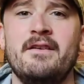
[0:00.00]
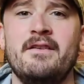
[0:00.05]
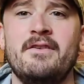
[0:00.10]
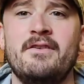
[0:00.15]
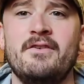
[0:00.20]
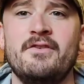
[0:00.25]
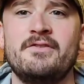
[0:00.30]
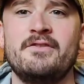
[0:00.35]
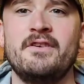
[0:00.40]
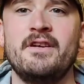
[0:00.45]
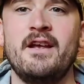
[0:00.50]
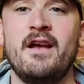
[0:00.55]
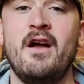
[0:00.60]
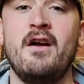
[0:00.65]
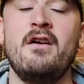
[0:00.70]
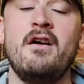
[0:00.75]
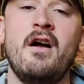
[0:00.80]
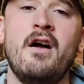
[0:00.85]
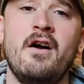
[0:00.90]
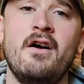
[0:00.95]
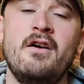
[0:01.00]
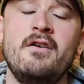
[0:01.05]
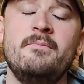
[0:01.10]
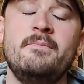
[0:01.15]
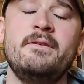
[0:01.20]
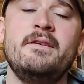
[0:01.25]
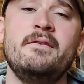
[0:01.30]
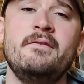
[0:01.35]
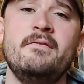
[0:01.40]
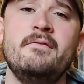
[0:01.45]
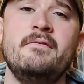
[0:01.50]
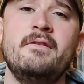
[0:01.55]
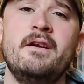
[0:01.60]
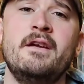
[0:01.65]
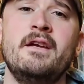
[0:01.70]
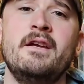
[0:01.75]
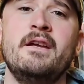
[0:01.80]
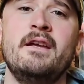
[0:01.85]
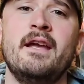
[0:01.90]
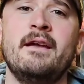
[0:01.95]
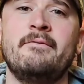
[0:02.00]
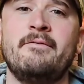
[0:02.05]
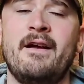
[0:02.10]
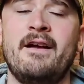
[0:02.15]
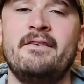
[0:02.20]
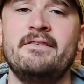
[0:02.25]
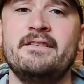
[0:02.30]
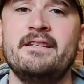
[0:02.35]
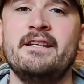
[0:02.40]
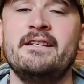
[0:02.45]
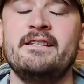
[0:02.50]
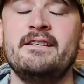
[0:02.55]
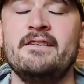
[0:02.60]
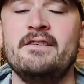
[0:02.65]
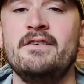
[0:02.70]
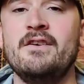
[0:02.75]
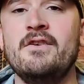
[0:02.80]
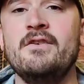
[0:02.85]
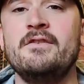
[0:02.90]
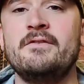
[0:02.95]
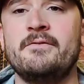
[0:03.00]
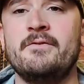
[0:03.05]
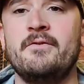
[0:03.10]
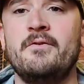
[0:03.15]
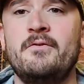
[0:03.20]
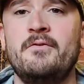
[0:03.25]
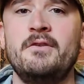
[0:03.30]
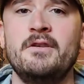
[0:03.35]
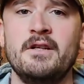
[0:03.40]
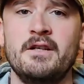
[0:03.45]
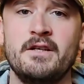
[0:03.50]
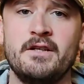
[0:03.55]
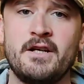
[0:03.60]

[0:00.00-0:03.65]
thoughts on it. Hope you found it useful.